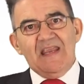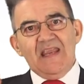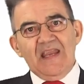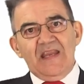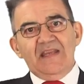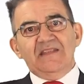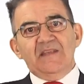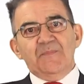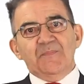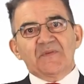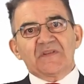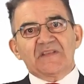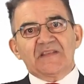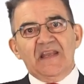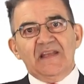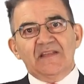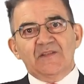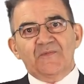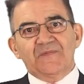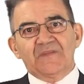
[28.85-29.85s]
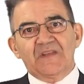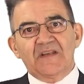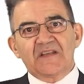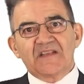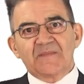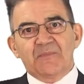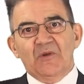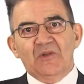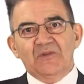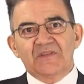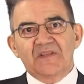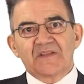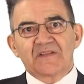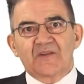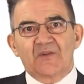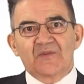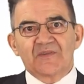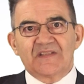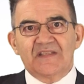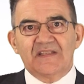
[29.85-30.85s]
80% of the
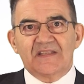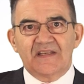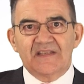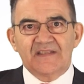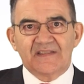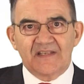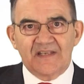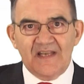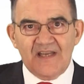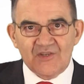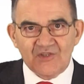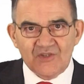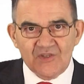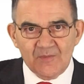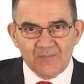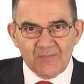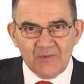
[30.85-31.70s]
respondents consider international